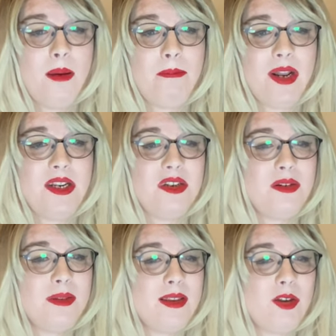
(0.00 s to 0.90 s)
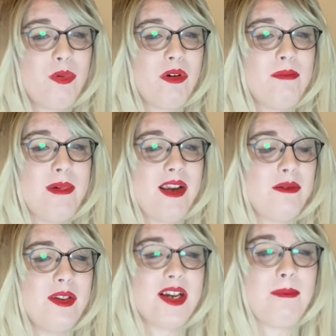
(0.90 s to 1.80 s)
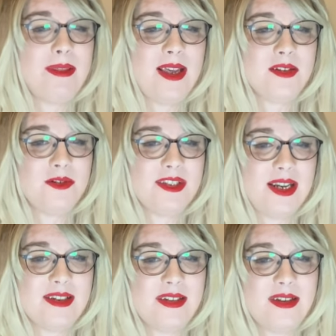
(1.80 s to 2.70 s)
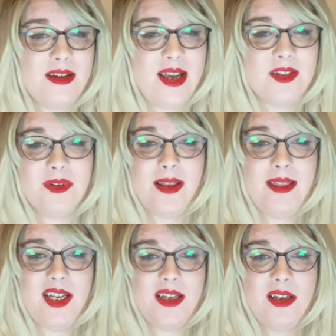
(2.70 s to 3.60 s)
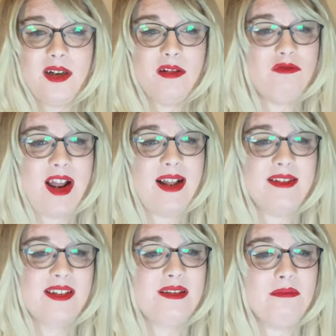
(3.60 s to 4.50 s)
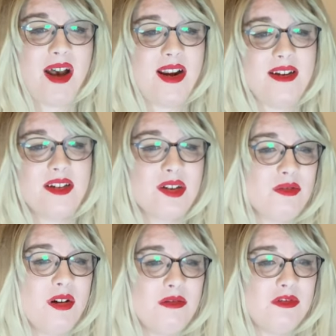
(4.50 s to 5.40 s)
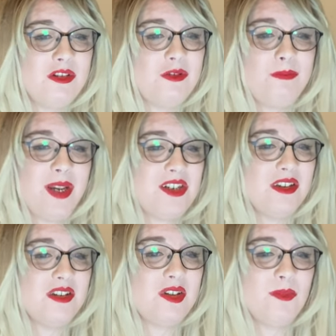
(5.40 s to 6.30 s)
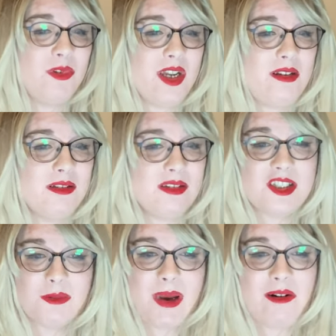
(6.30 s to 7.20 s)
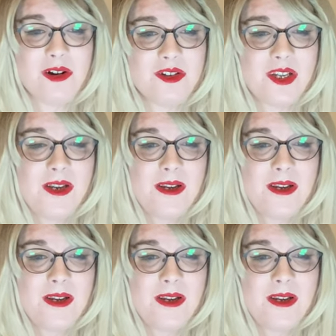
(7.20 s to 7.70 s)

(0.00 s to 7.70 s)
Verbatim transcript: But I do think they'll probably make it through this hypothetical disaster, as would I think, Rats, mice, crows, pigeons, small gulls, sparrows,